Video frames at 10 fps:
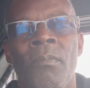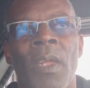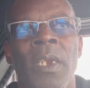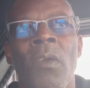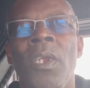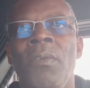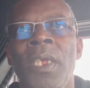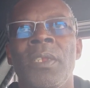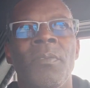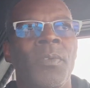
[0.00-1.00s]
And the only
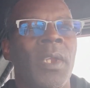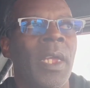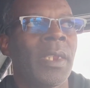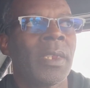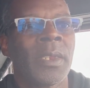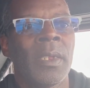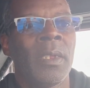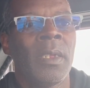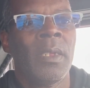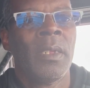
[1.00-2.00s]
reason for that is,
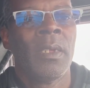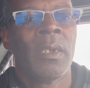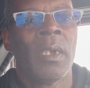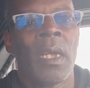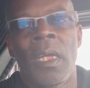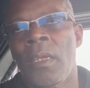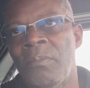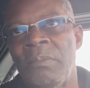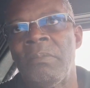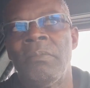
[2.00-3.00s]

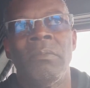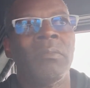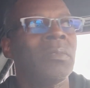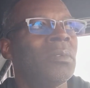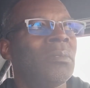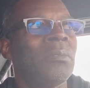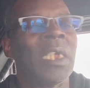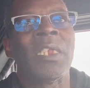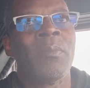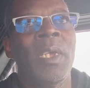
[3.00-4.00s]

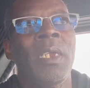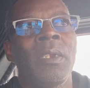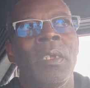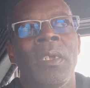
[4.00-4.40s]
doesn't mean